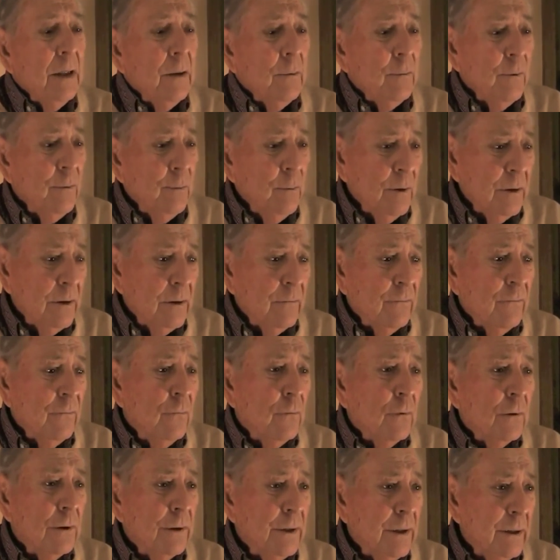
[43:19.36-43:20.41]
We went to
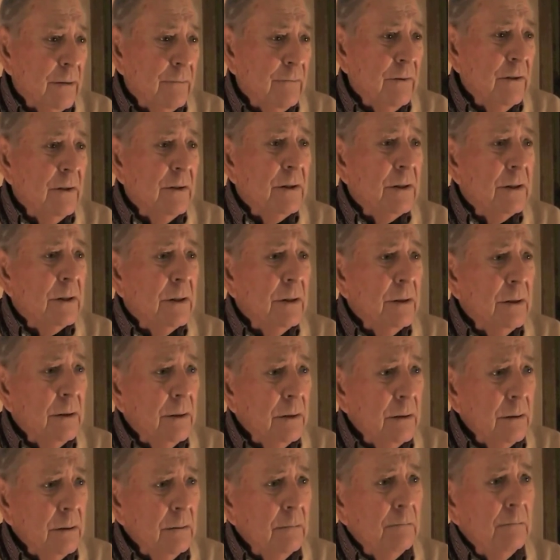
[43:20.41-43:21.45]
Fort Devens
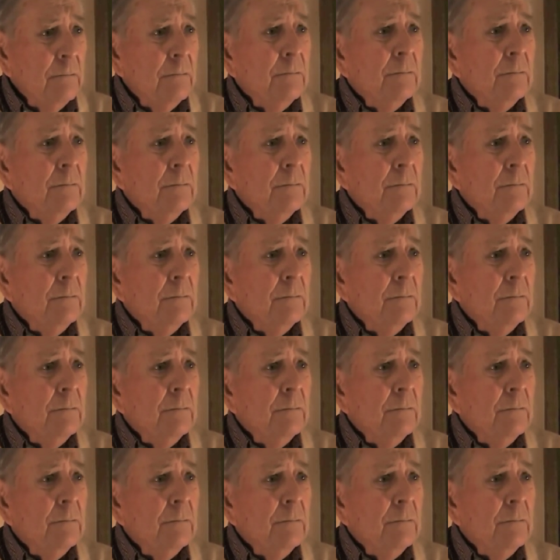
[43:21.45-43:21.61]
and